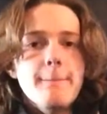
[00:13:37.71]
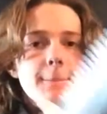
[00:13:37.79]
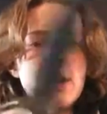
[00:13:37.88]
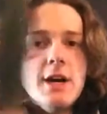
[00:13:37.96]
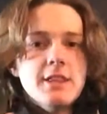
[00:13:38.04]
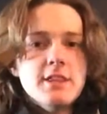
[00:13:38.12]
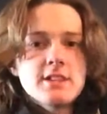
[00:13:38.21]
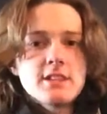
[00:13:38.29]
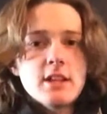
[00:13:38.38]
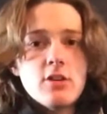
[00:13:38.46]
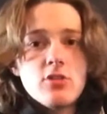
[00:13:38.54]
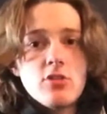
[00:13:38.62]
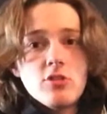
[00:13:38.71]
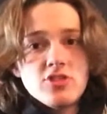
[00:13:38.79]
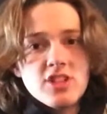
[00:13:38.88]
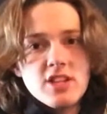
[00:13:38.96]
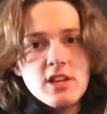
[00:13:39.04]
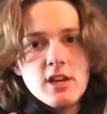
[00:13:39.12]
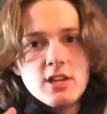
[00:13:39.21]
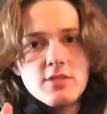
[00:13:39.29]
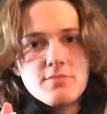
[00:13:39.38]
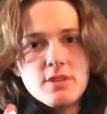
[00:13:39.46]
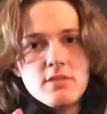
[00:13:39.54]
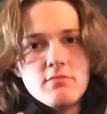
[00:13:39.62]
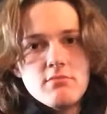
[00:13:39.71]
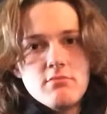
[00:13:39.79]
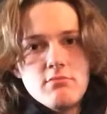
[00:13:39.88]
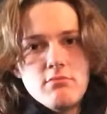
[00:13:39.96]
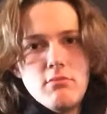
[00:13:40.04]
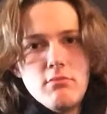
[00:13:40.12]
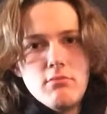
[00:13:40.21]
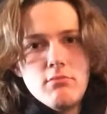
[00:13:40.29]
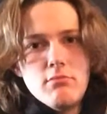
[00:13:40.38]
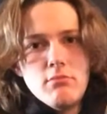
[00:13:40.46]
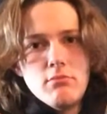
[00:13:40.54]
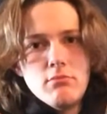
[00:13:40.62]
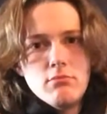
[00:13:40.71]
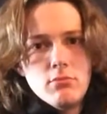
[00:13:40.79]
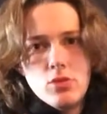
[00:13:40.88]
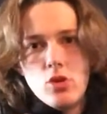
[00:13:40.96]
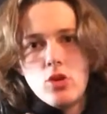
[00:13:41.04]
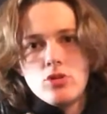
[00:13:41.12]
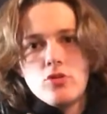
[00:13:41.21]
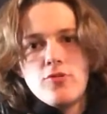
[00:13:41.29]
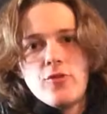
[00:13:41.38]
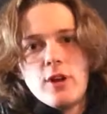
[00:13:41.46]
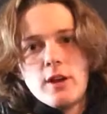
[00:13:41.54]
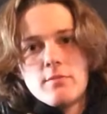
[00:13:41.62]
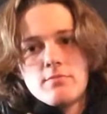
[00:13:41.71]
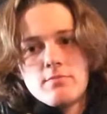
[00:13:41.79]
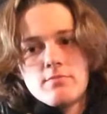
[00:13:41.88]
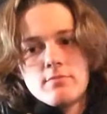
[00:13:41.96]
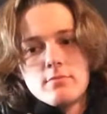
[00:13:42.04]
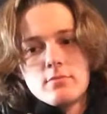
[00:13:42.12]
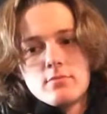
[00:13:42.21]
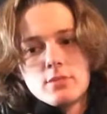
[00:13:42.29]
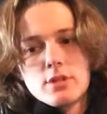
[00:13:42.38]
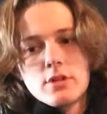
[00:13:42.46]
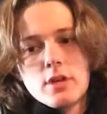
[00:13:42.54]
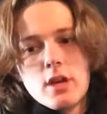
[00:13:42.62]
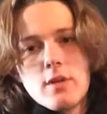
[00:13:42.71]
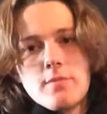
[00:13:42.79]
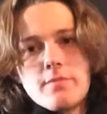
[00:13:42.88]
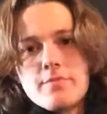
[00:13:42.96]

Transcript: But this is how close I got it. But it'll do fine. So yeah.